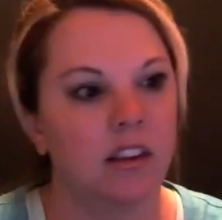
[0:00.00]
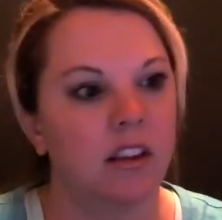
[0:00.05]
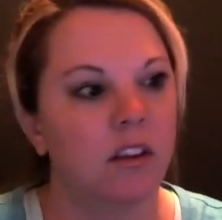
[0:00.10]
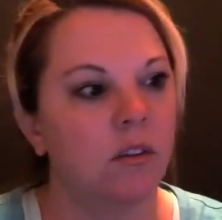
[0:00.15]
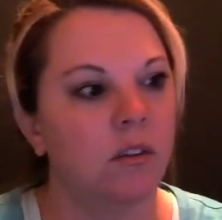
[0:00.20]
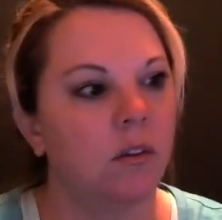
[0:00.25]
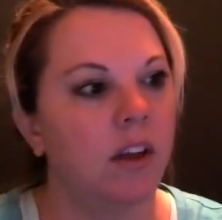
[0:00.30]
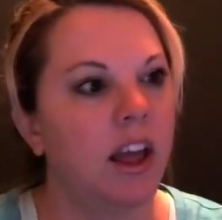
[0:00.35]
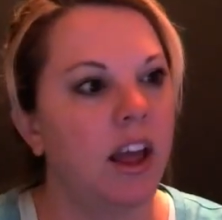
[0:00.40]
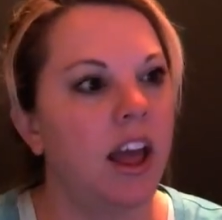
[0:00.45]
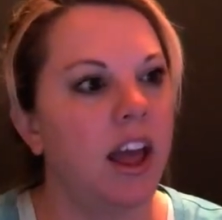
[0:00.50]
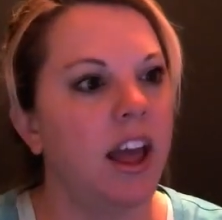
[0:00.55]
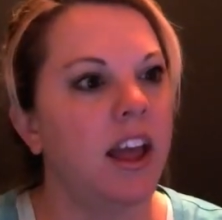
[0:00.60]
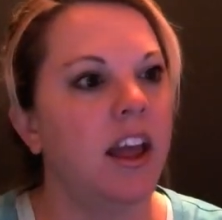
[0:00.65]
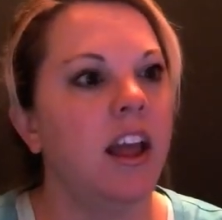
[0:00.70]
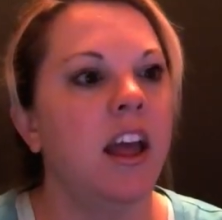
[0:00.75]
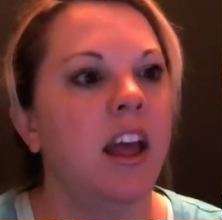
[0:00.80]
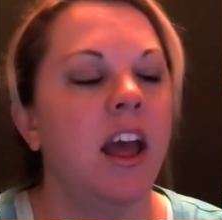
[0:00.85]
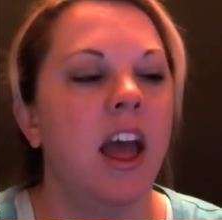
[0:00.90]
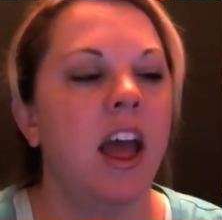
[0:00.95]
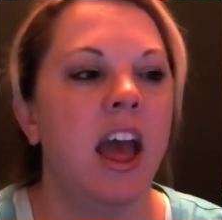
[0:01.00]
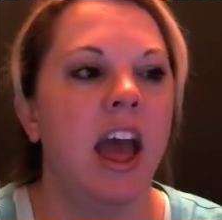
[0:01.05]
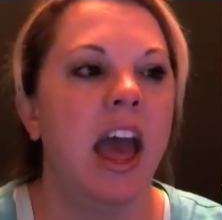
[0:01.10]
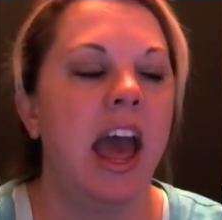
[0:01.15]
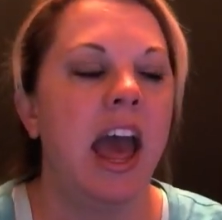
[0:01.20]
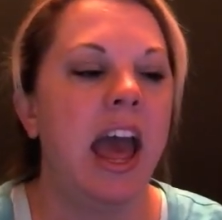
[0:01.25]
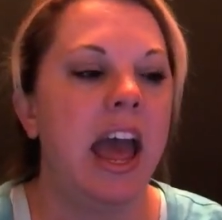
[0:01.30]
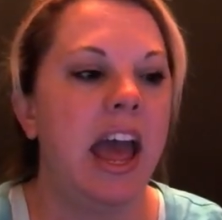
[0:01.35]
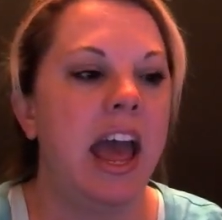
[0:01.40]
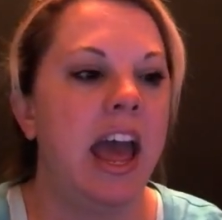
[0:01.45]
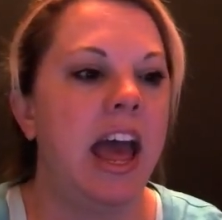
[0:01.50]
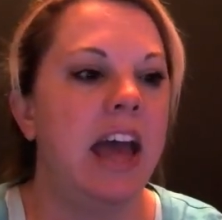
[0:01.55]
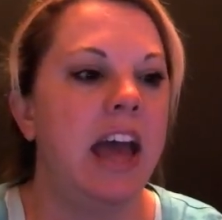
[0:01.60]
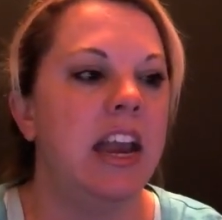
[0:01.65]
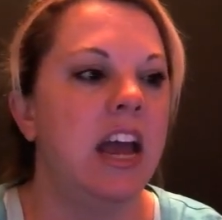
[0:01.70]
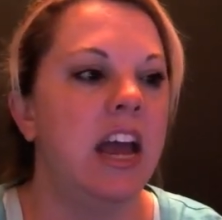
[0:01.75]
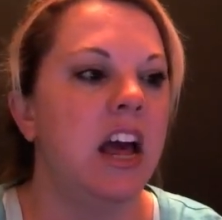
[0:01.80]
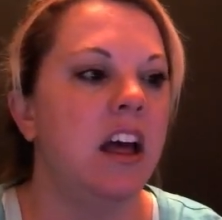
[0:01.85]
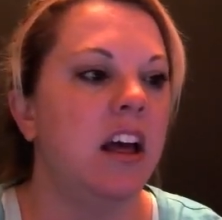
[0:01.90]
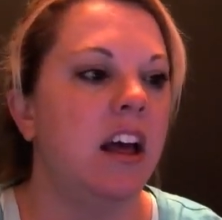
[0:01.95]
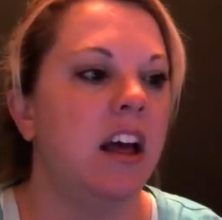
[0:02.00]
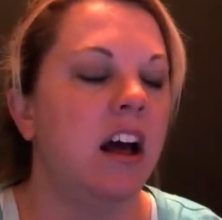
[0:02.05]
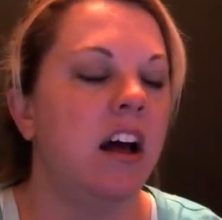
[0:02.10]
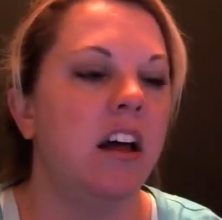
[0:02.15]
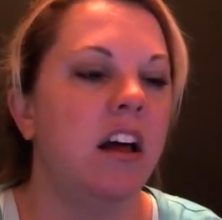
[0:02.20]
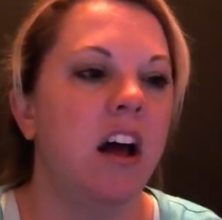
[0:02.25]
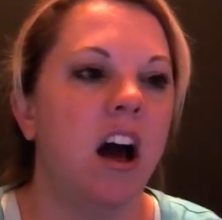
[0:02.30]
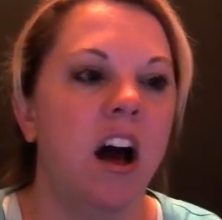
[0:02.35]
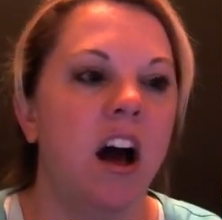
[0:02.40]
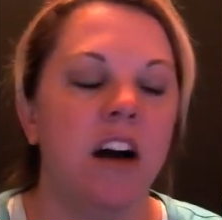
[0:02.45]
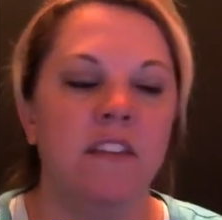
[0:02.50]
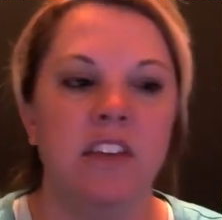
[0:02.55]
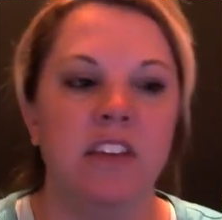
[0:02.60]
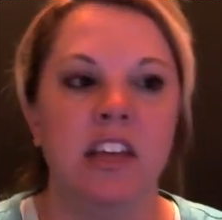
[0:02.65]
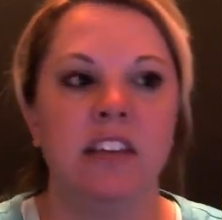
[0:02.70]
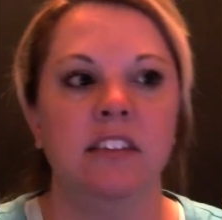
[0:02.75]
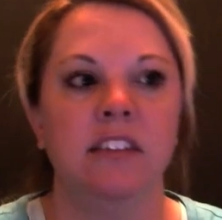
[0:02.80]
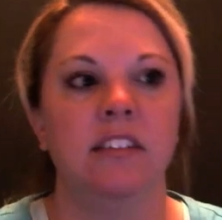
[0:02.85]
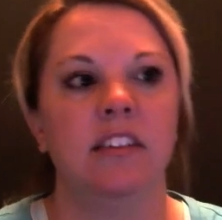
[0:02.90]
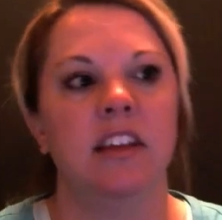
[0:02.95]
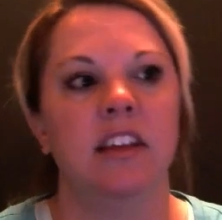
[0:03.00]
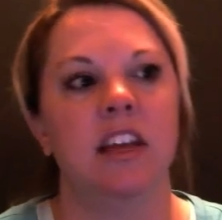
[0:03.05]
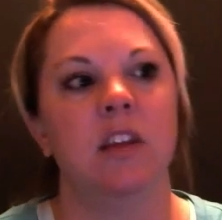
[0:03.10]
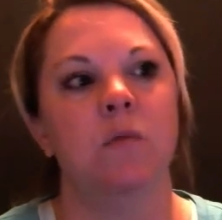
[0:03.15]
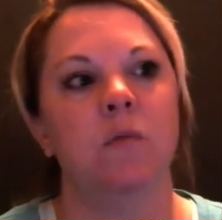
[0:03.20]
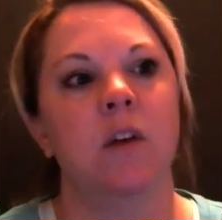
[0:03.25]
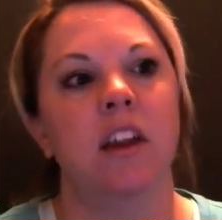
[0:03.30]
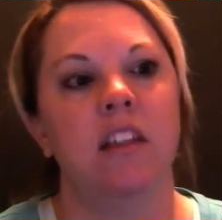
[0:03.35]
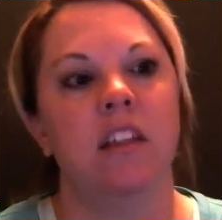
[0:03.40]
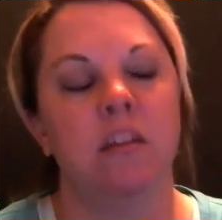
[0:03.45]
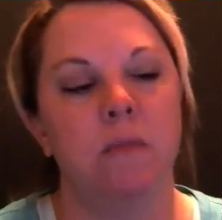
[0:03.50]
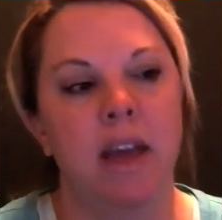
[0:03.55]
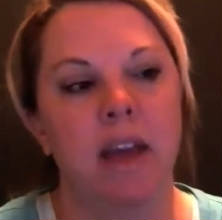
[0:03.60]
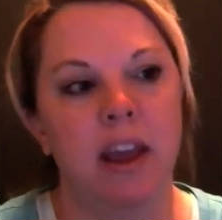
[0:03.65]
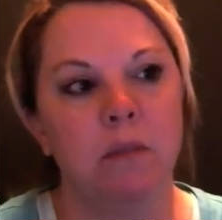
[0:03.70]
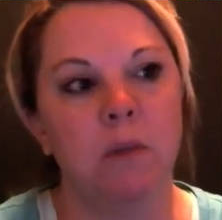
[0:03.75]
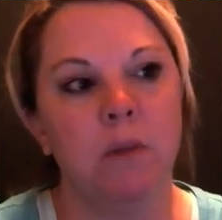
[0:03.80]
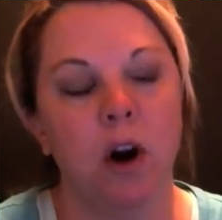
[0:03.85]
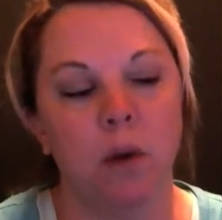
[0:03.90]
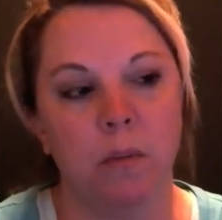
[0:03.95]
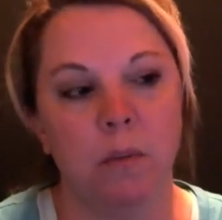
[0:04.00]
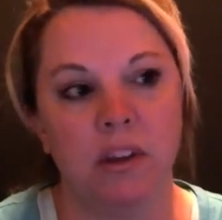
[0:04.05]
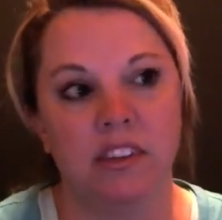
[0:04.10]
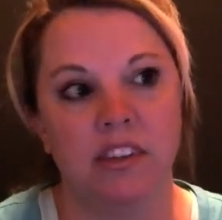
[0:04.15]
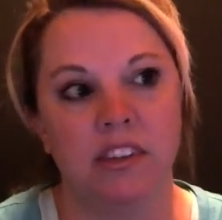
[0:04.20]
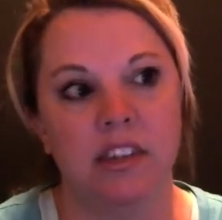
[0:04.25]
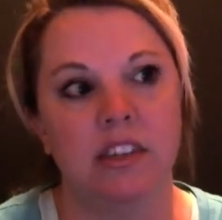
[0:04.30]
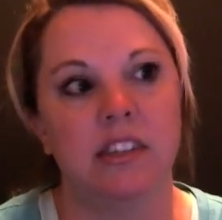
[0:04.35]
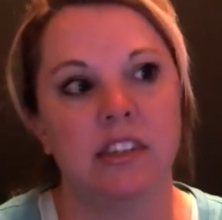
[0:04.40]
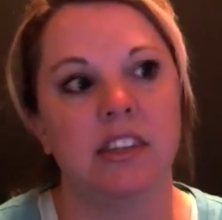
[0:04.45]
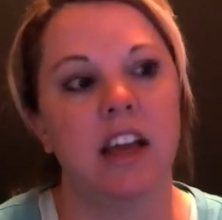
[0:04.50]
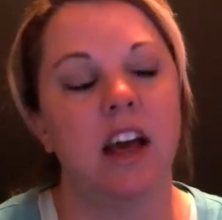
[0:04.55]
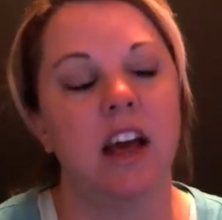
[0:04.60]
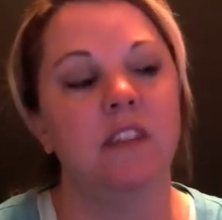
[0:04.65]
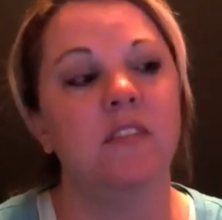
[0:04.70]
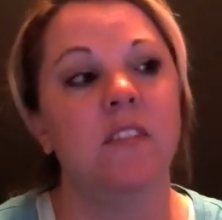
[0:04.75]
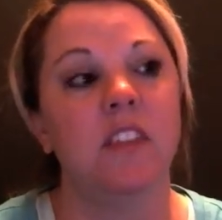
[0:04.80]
Okay, and obviously one of the main purposes of